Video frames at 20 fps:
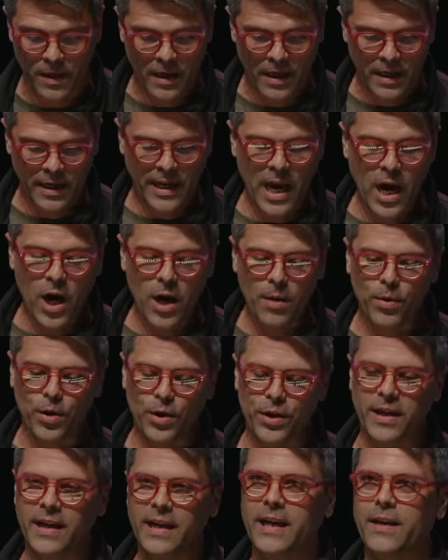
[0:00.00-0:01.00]
Now I'm
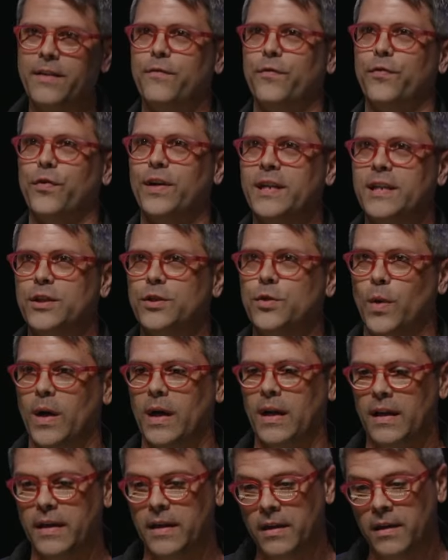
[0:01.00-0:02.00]
looking at fringe
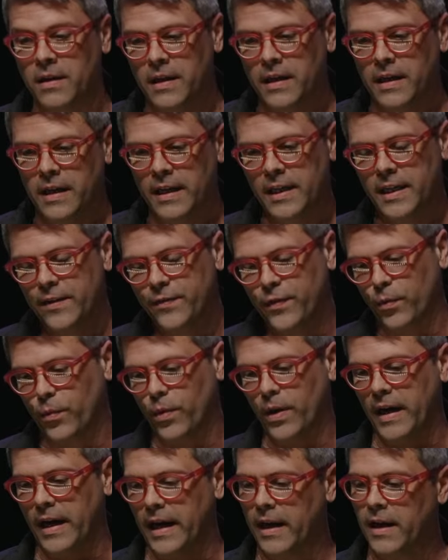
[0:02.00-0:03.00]
dwelling in a different
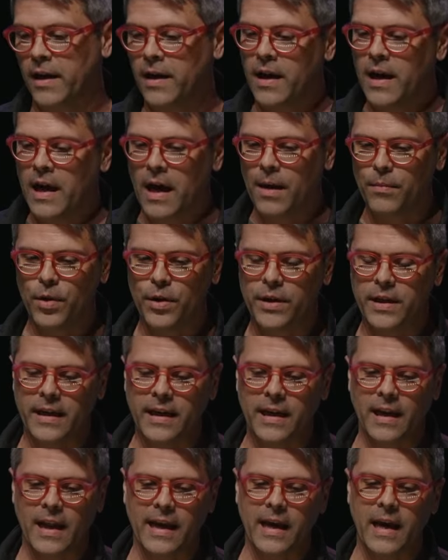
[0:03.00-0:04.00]
way. I'm looking
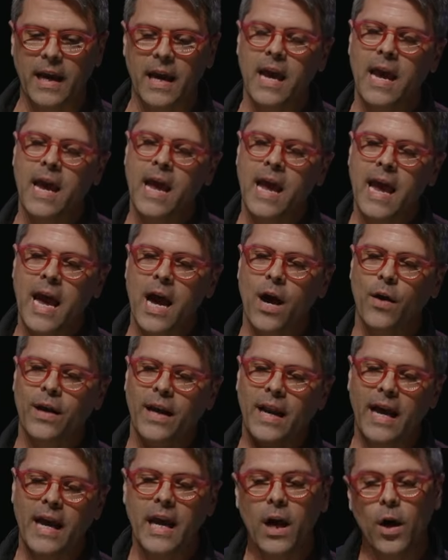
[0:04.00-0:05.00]
at like how can
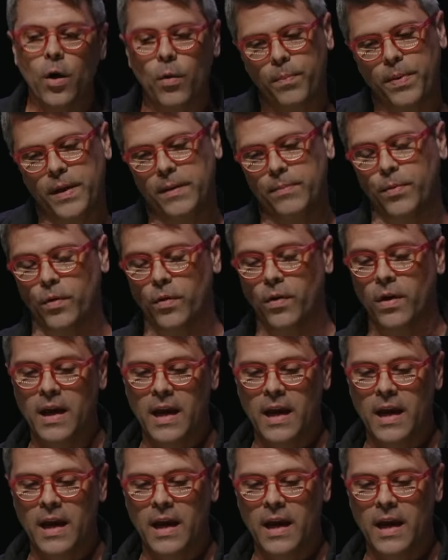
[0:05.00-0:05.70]
I help people?